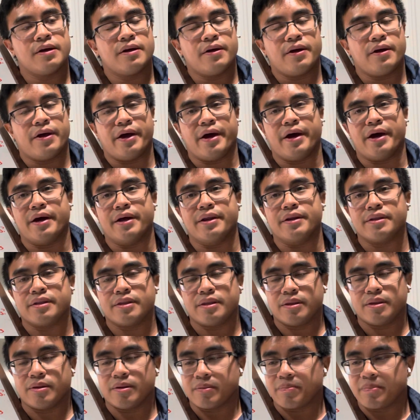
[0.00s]
And
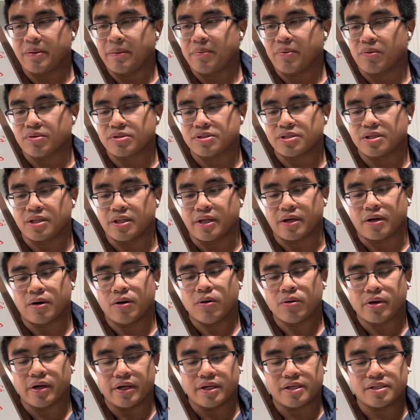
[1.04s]
the people will see okay,